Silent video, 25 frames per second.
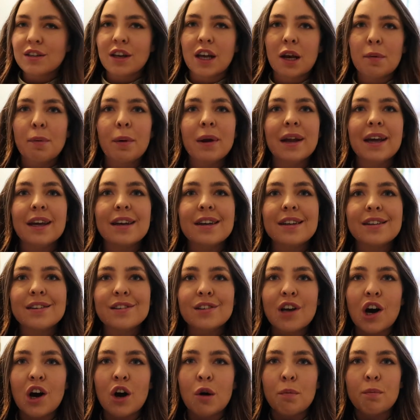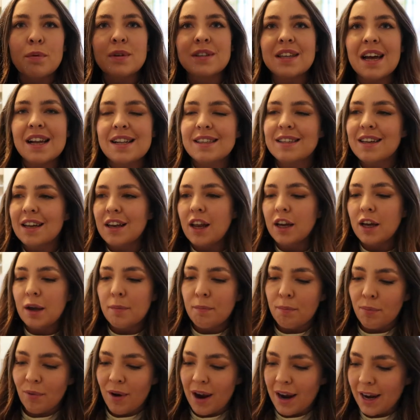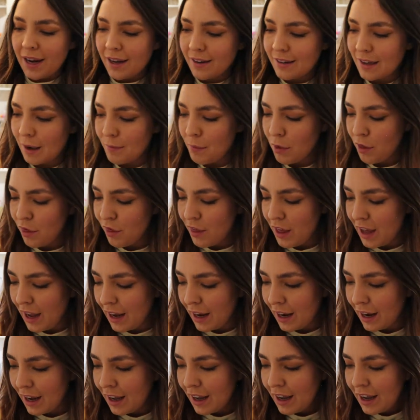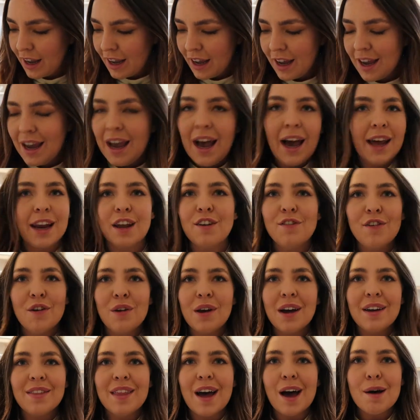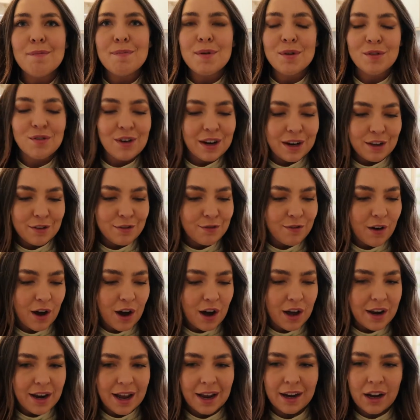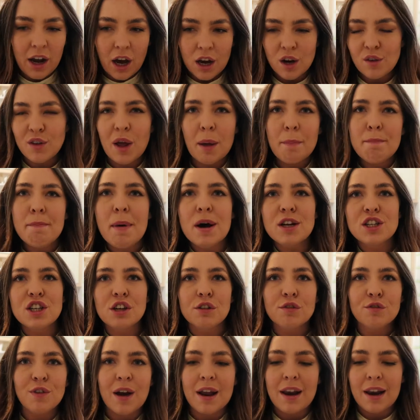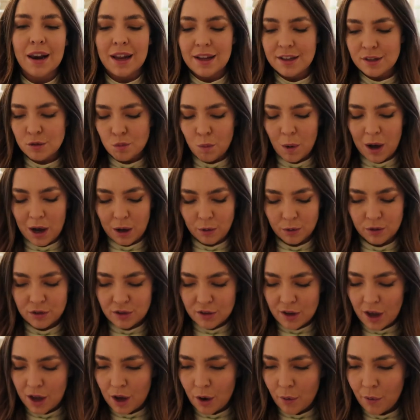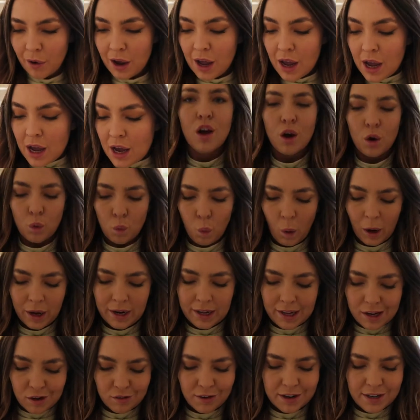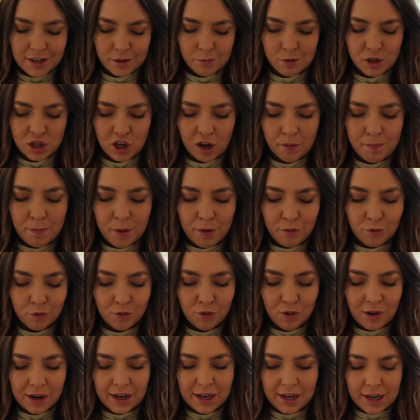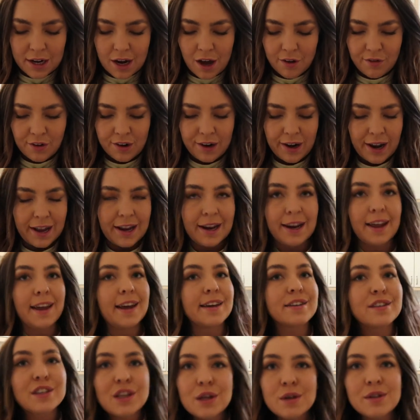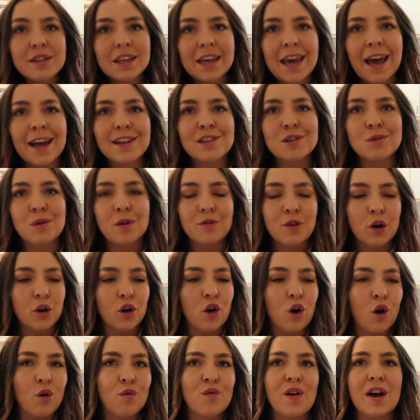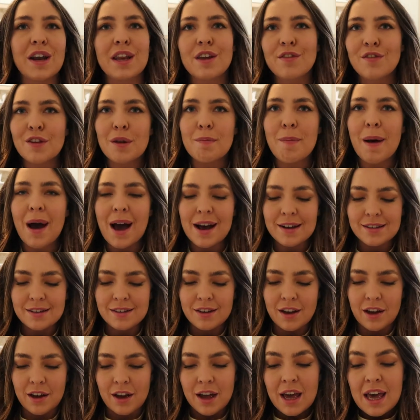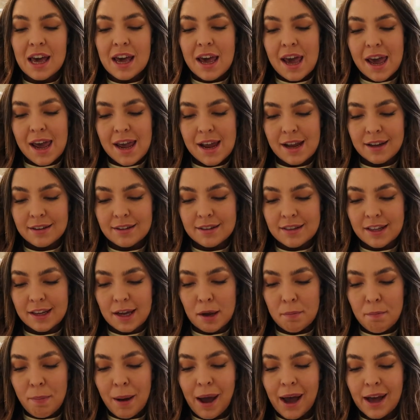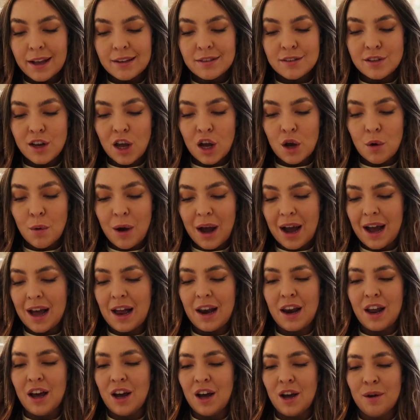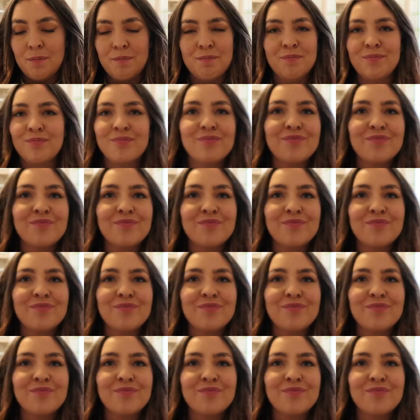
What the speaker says: So I'm gonna put it in the skull, present it like a brain type of thing. And I feel like that'd be really fun and kind of like budget friendly as well. So one ingredient which I've been really loving lately, excuse the kettle, I've got it on ready for the pasta, is the pesto alla,